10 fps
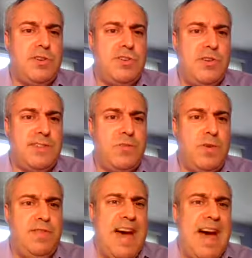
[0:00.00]
trust
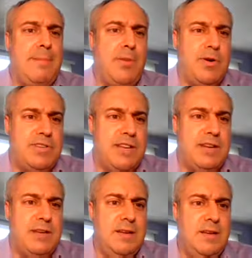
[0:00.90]
with that
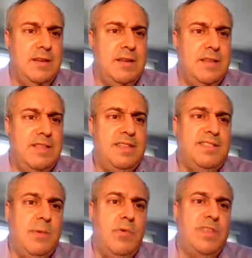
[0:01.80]
person than
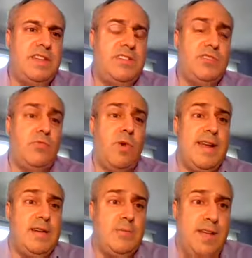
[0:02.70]
someone that just
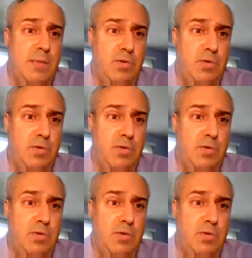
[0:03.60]
randomly